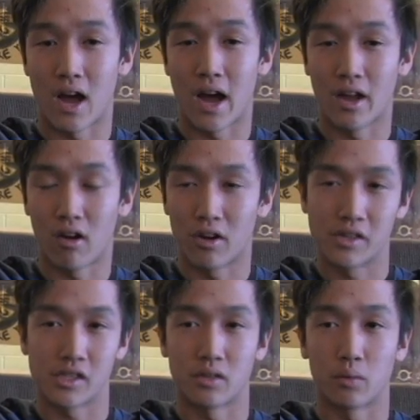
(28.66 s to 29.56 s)
I
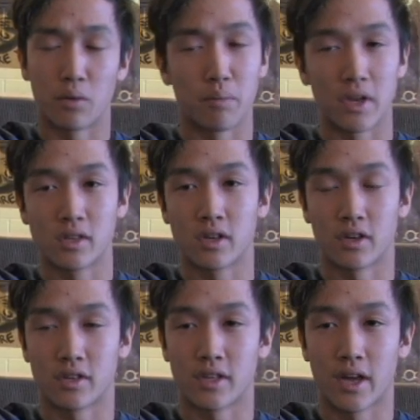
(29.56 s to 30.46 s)
honestly wouldn't be
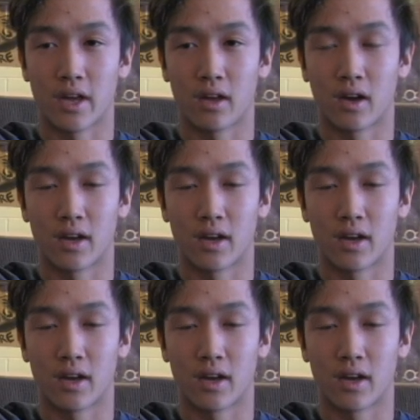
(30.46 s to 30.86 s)
here today.